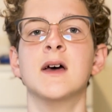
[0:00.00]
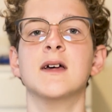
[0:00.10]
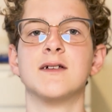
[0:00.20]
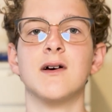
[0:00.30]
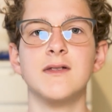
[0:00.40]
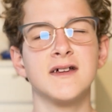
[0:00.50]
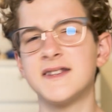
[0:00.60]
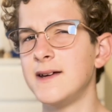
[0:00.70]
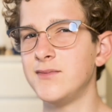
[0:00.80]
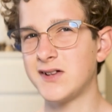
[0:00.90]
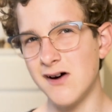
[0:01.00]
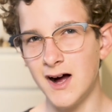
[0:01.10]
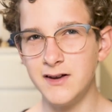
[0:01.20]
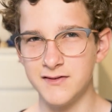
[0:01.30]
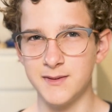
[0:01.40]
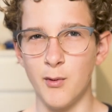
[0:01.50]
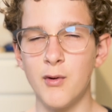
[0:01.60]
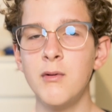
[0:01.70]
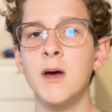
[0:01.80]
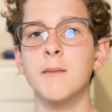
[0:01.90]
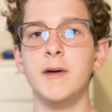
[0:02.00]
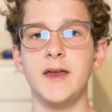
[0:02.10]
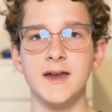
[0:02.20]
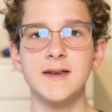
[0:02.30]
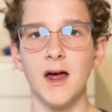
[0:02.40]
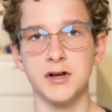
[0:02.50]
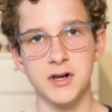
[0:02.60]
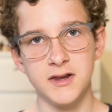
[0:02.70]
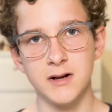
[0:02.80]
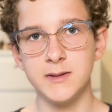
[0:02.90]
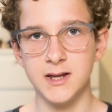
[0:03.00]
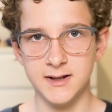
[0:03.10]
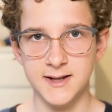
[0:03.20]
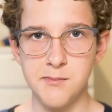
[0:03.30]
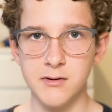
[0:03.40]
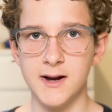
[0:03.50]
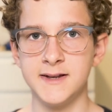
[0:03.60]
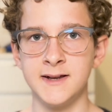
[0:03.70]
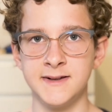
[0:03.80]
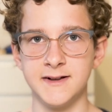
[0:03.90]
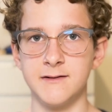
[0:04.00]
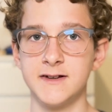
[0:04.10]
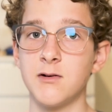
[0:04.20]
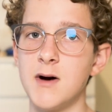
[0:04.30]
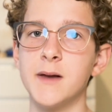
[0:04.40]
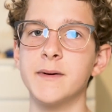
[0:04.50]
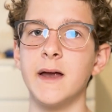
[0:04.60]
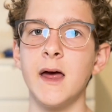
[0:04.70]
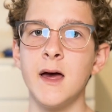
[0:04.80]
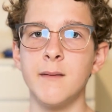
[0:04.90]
So this seems kind of small, but it is actually something that separates his solves quite a bit.